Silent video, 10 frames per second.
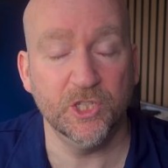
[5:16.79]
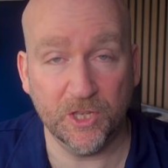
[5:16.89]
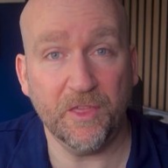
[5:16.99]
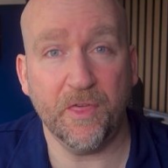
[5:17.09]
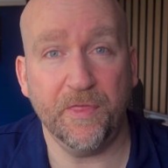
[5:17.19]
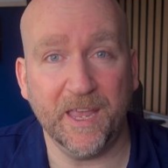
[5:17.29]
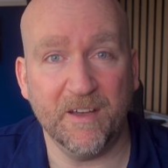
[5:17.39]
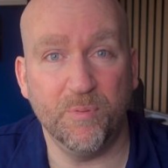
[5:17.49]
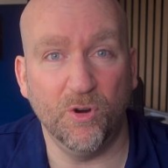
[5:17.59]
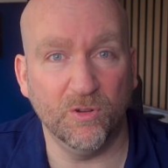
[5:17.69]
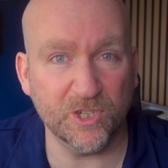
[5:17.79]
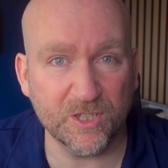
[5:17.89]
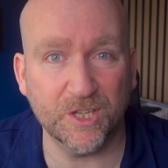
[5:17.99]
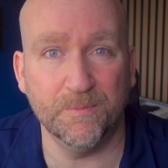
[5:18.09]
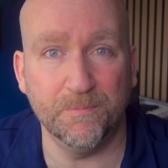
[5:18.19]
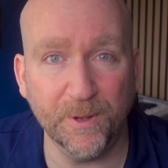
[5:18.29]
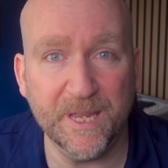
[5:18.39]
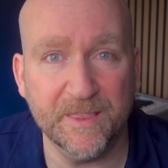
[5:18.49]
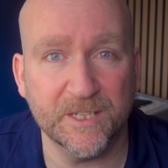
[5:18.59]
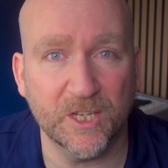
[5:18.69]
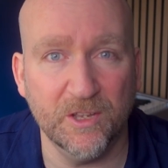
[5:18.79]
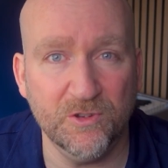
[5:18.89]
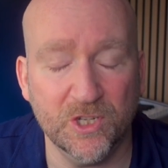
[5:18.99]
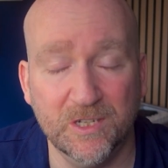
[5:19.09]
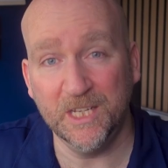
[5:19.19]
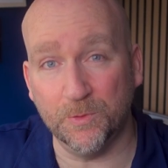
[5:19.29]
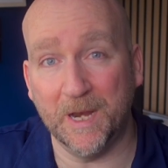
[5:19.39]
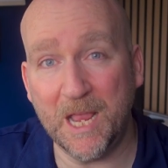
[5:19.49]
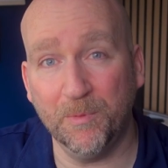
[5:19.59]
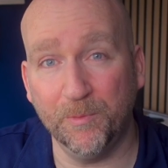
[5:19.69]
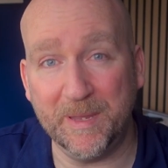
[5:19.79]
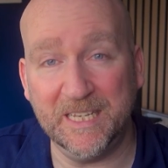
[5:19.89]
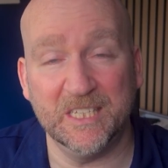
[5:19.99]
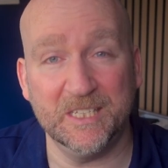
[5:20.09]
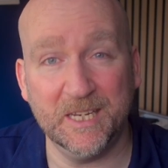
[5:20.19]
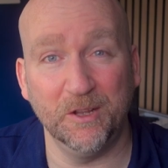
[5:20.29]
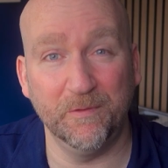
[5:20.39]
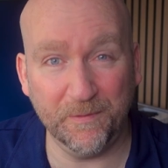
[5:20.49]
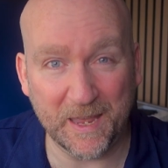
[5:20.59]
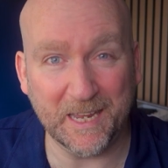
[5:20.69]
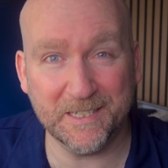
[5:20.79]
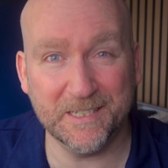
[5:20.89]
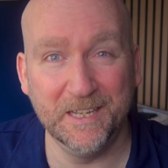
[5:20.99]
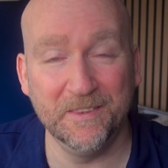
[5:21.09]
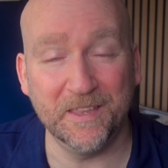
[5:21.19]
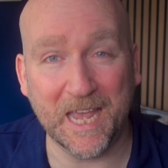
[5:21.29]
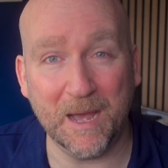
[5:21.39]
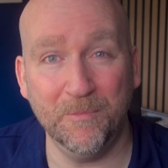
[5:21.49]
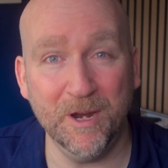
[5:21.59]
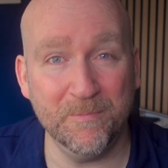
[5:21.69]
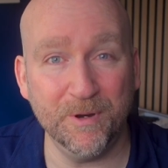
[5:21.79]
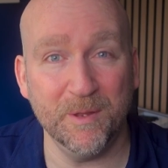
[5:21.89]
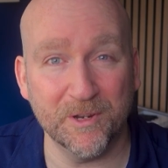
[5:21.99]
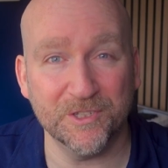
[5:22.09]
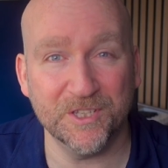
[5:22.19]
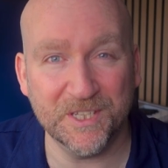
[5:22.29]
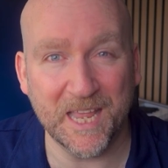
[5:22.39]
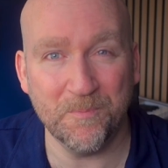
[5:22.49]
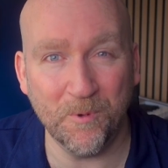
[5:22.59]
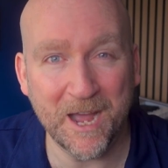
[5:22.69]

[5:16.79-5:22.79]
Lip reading: So the other thing I bought just to complete the solution to enable me to still fix the camera in pretty much the same